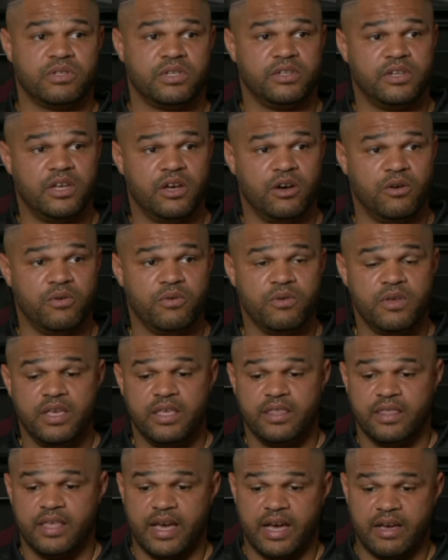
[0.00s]
to know
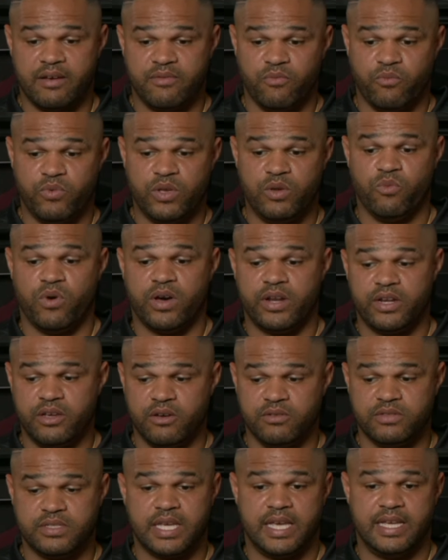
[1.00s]
that we want to
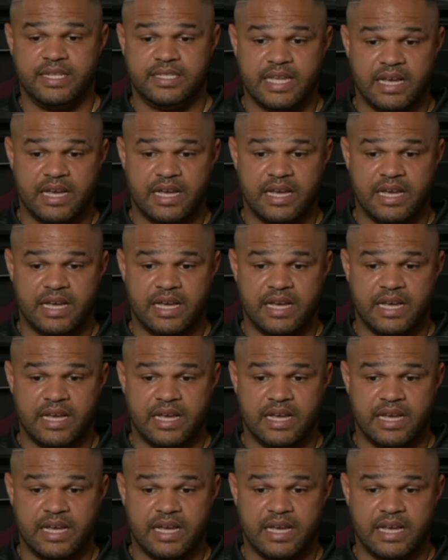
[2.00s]
go take